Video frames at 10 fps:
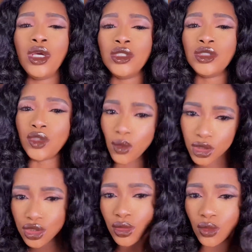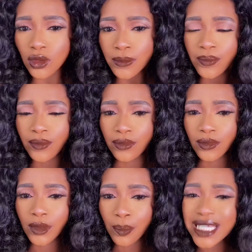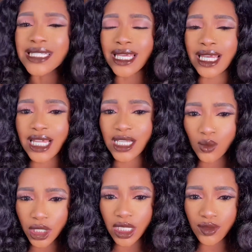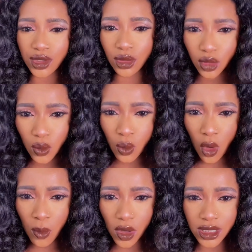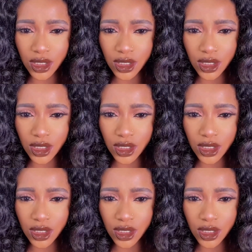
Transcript: those two mixed together is what gives you lukewarm water.